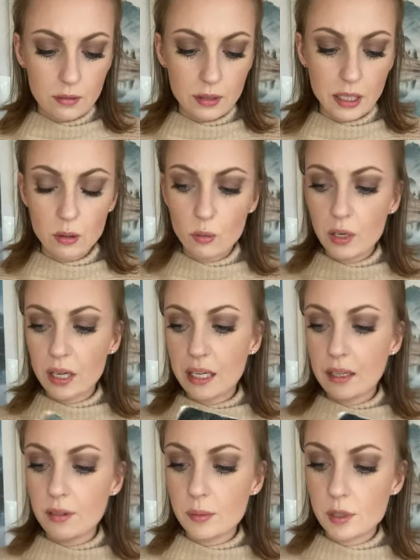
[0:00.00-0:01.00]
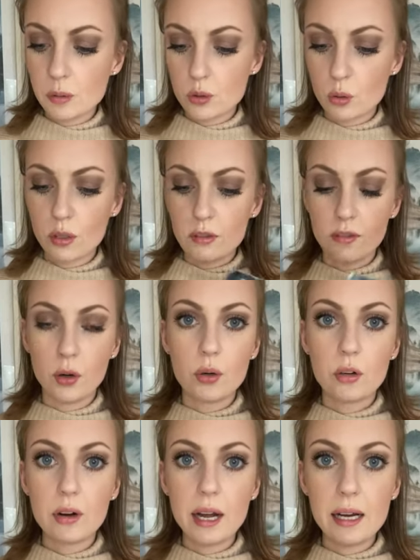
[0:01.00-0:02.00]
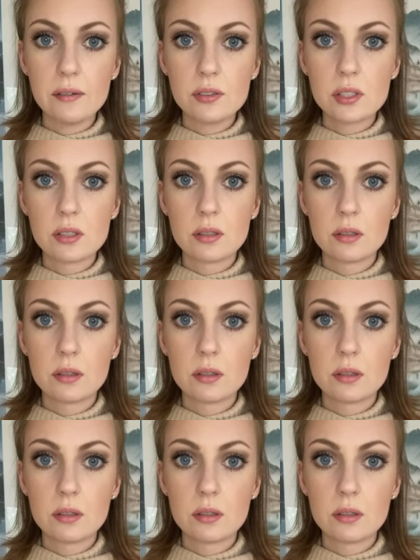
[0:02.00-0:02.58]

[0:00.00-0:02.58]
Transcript: They don't want to give up some sort of photographs.